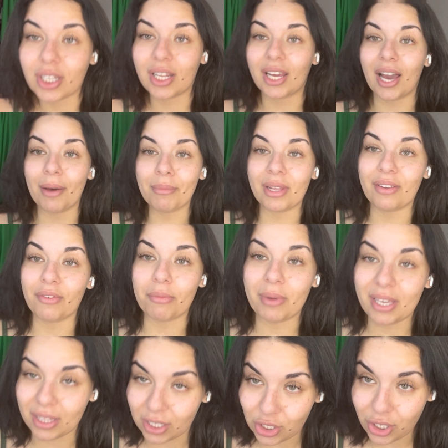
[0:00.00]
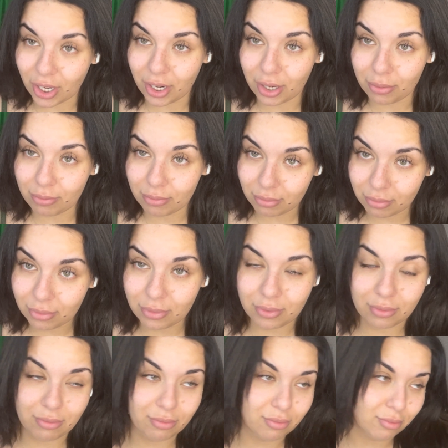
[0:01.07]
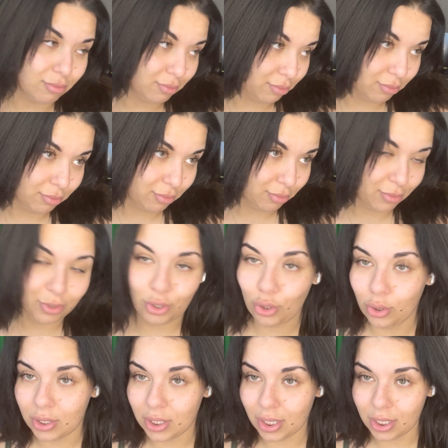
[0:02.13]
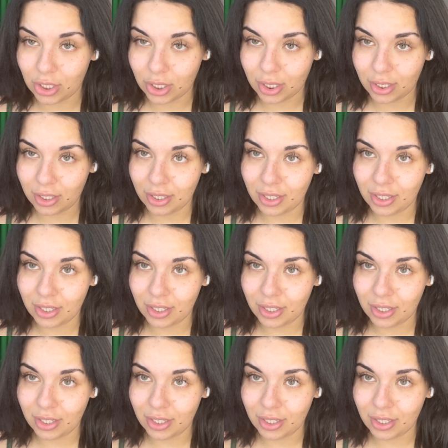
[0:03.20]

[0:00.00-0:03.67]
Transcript: Like, I'm not even making this shit up. Do you see this shit?